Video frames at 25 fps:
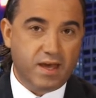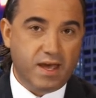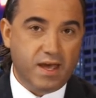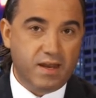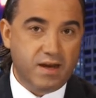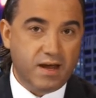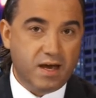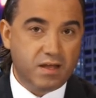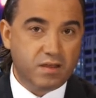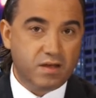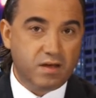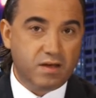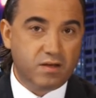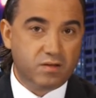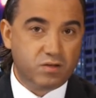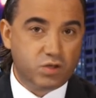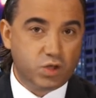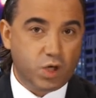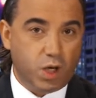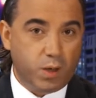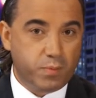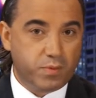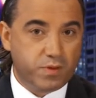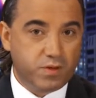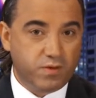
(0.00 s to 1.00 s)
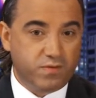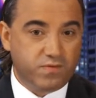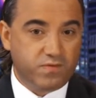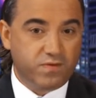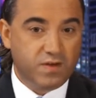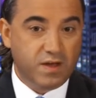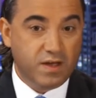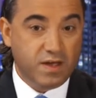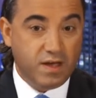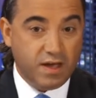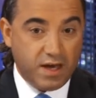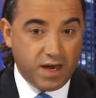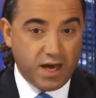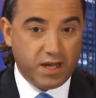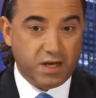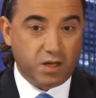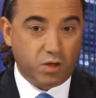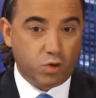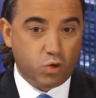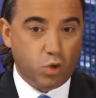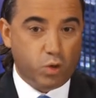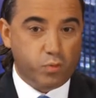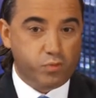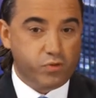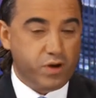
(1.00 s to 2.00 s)
and other types of
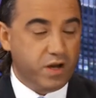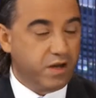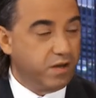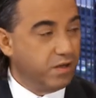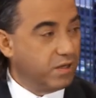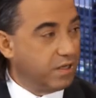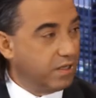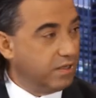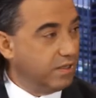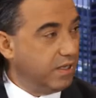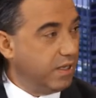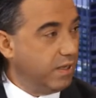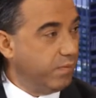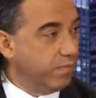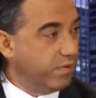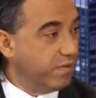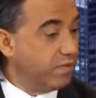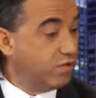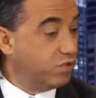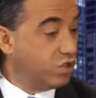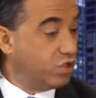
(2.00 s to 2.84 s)
unincorporated clubs.